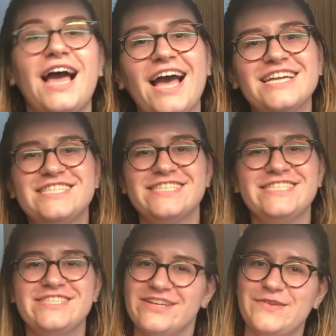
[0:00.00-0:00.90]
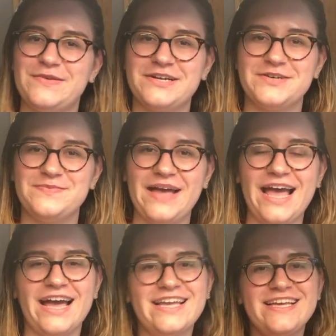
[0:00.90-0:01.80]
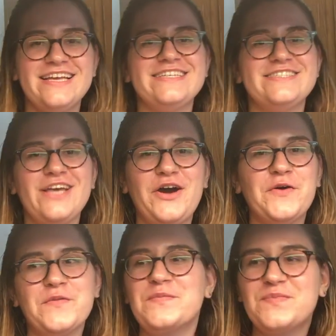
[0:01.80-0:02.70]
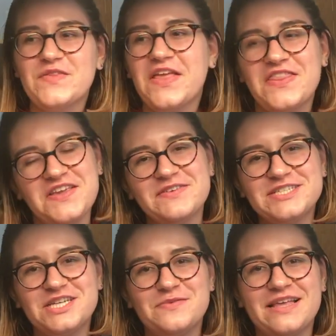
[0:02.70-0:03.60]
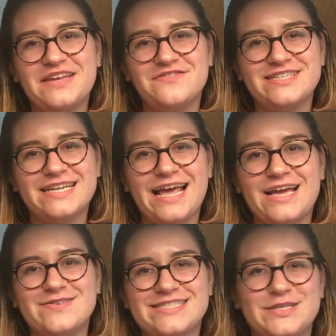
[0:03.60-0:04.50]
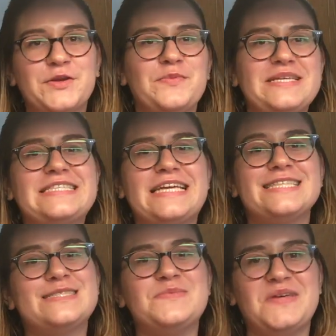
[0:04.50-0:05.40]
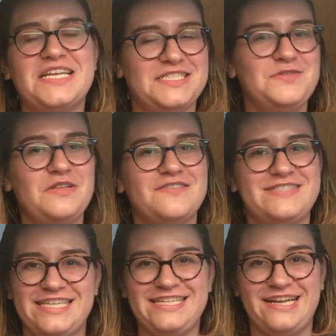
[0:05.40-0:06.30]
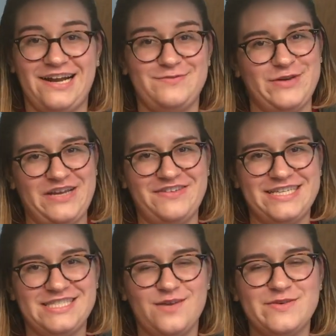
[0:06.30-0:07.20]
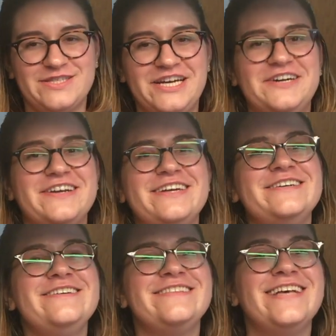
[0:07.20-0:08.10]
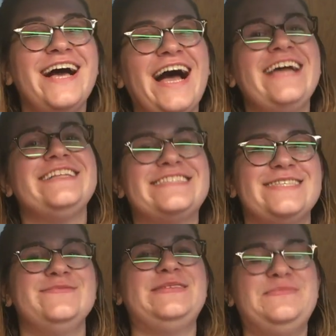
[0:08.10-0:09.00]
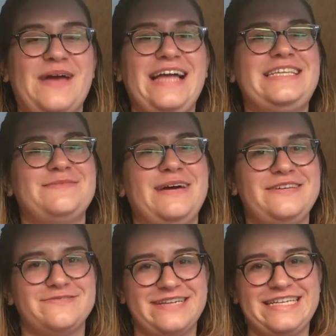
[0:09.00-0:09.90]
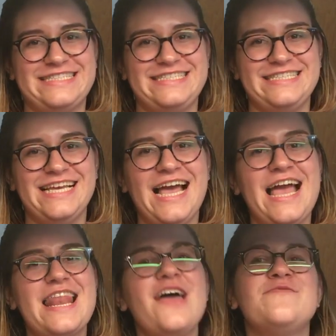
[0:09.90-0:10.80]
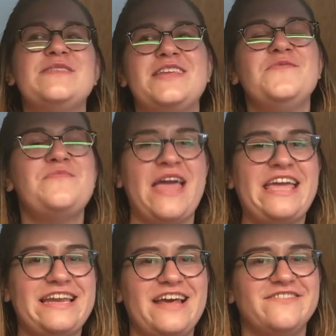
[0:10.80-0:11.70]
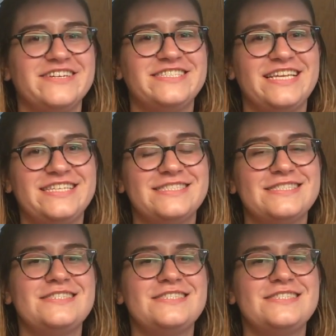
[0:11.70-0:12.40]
Hi children and welcome back. So, the original plan for today was to do biscuits, but as you will have seen in our previous episode, I did something bad to my wrist, and I've been in pain ever since.